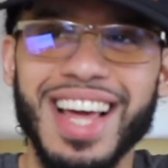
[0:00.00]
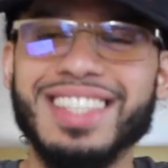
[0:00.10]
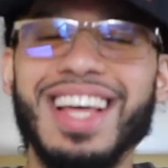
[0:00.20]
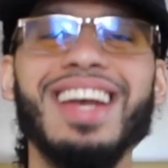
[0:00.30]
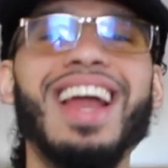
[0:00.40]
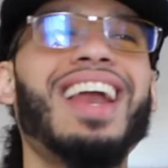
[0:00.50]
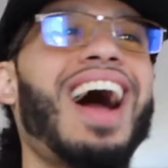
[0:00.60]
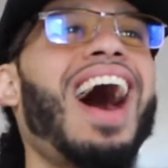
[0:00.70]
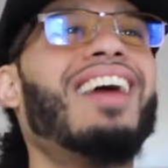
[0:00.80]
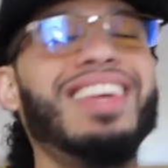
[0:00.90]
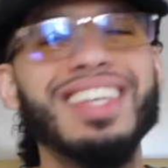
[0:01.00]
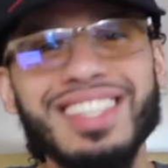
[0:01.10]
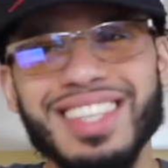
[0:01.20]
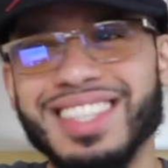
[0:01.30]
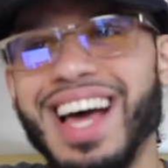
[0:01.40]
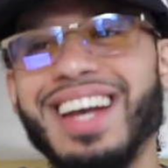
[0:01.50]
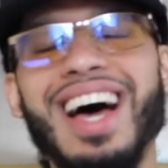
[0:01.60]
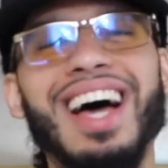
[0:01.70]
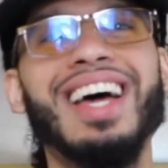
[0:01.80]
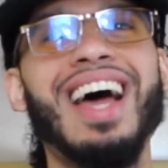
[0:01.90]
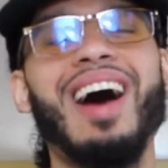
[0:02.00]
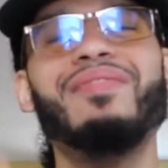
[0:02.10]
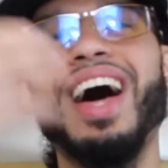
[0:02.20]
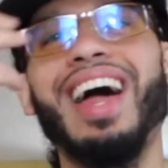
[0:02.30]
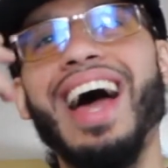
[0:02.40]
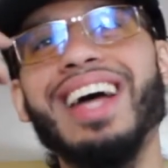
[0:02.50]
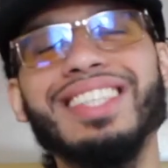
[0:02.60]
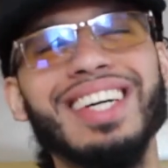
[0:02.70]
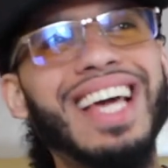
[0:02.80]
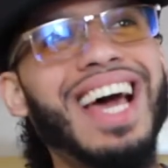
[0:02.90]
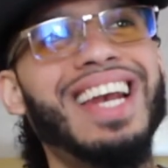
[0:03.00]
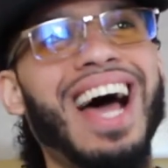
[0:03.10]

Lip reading: Is that not obvious? Is that not, I'm not asking, again,